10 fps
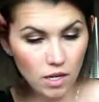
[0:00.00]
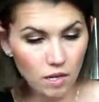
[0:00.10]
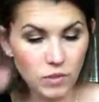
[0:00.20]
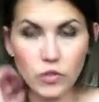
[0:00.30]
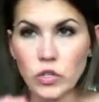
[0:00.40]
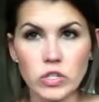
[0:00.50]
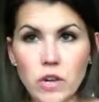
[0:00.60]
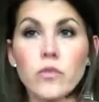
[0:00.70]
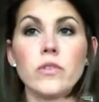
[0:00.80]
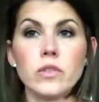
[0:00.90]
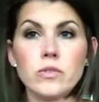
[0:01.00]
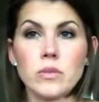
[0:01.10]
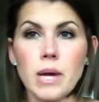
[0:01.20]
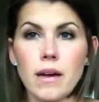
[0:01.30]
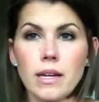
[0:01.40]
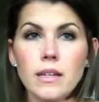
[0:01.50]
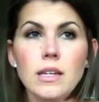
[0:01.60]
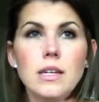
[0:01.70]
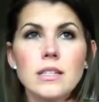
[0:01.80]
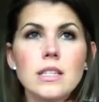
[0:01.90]
You've heard enough reviews about it.
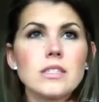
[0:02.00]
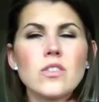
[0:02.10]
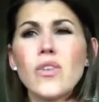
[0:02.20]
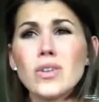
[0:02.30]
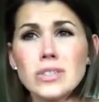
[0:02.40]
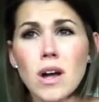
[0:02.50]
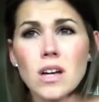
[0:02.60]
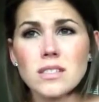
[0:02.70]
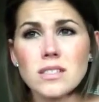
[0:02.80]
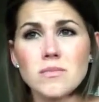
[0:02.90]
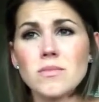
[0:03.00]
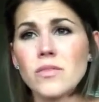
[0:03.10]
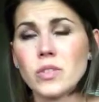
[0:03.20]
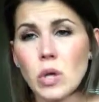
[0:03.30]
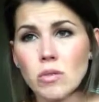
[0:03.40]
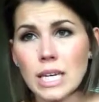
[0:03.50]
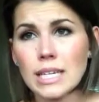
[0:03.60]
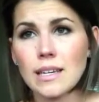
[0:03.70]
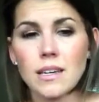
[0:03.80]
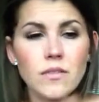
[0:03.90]
And Sephora's awesome. If you don't
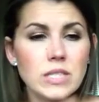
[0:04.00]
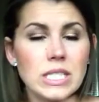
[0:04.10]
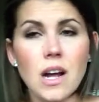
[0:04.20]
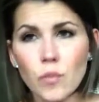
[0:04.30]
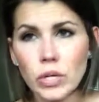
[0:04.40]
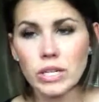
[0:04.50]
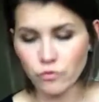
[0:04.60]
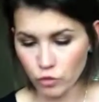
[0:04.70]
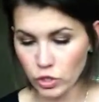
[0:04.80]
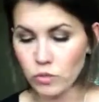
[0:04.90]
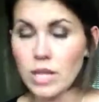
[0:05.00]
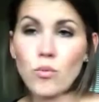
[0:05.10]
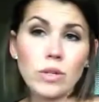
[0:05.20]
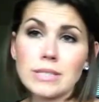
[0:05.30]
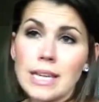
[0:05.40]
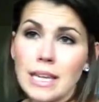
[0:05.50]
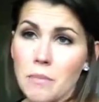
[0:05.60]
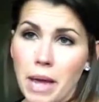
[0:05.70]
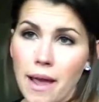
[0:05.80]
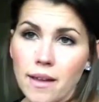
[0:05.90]
like it, if it's not working for you, they will take it
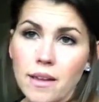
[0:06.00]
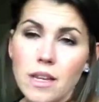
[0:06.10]
back.